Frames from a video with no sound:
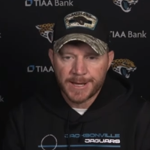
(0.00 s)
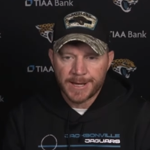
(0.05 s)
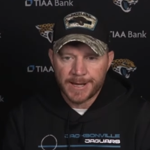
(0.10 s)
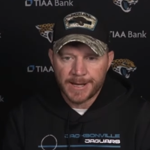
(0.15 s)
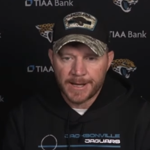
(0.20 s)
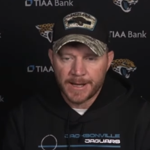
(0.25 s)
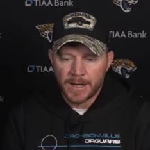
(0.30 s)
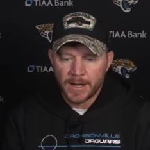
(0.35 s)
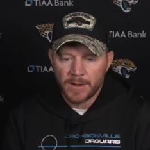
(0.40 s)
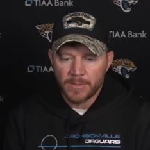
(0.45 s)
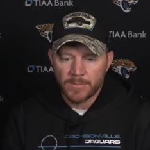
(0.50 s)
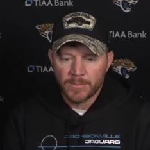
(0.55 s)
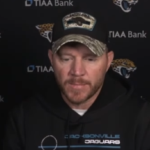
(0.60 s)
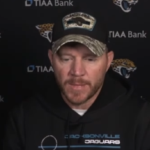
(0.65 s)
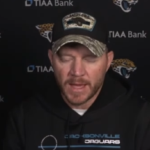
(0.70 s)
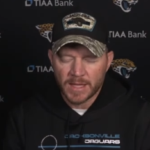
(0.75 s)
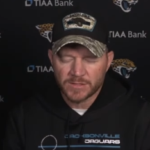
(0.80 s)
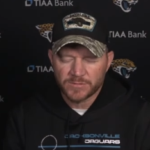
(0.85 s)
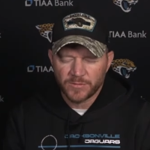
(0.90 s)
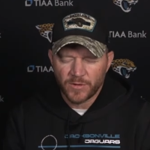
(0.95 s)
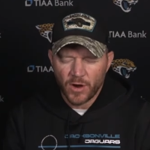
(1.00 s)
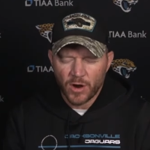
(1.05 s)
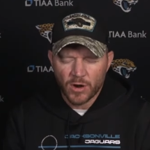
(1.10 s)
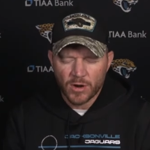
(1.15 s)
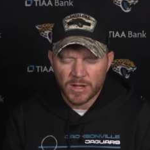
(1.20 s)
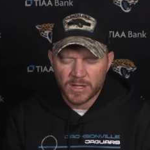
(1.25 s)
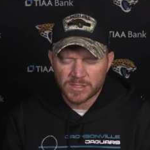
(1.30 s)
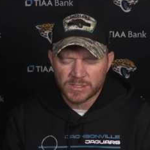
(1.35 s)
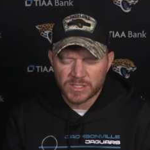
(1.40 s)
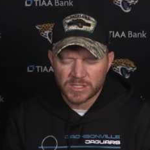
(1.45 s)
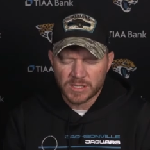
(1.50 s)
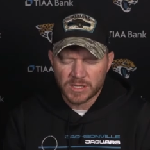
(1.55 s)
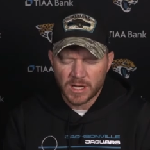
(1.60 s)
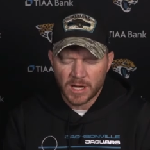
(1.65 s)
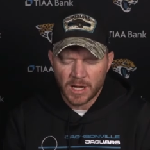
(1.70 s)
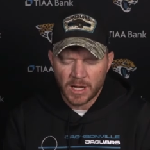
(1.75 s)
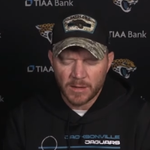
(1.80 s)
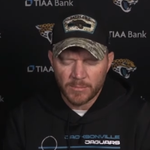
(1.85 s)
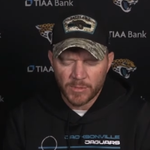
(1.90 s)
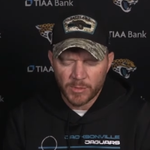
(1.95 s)
As far as
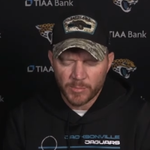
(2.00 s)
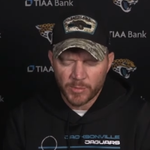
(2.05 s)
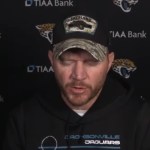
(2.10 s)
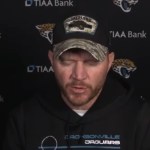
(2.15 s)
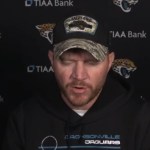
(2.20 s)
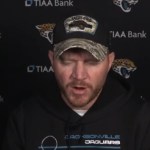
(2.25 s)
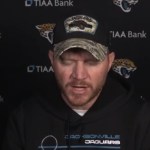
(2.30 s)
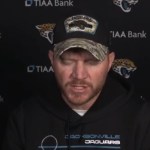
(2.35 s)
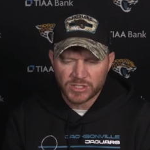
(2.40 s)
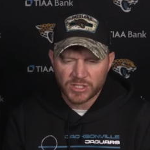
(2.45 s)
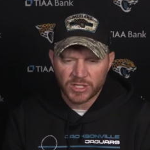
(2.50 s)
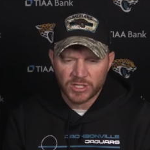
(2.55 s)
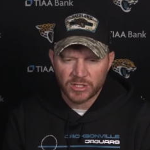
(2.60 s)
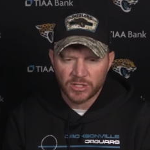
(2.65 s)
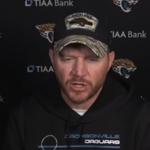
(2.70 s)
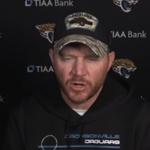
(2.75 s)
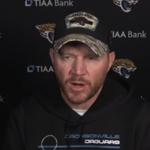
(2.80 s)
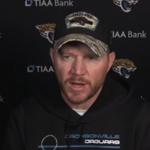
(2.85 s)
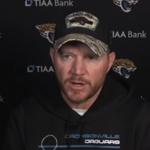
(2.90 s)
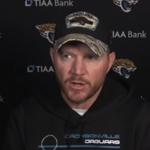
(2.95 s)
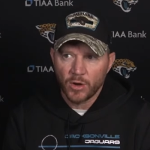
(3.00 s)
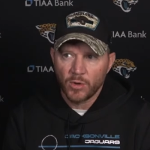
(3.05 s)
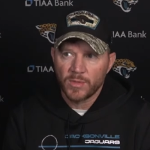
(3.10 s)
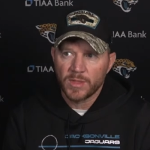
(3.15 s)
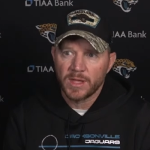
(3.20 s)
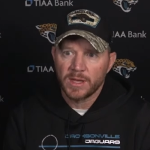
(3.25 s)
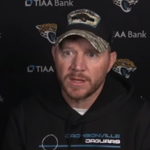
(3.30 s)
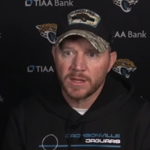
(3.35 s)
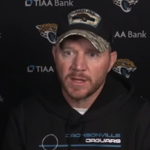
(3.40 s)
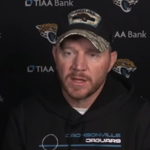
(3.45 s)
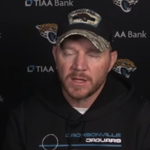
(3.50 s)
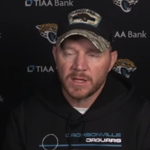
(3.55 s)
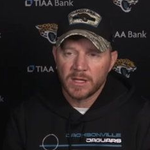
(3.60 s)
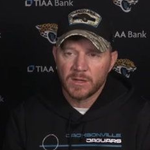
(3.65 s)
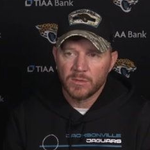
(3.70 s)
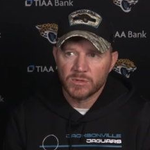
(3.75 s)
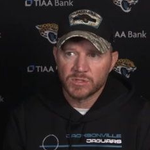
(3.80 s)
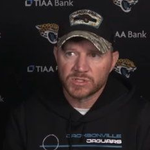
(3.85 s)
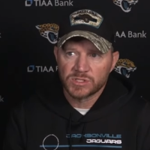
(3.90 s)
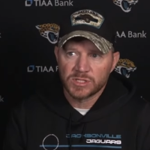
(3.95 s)
the progression, you know, I know that
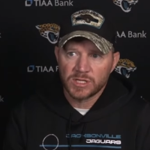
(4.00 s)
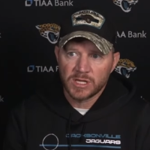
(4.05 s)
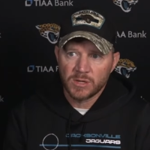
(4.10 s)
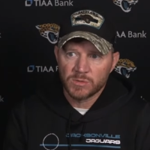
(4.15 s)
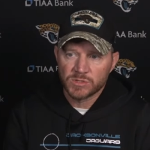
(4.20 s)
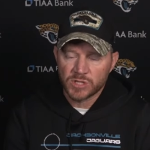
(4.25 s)
he was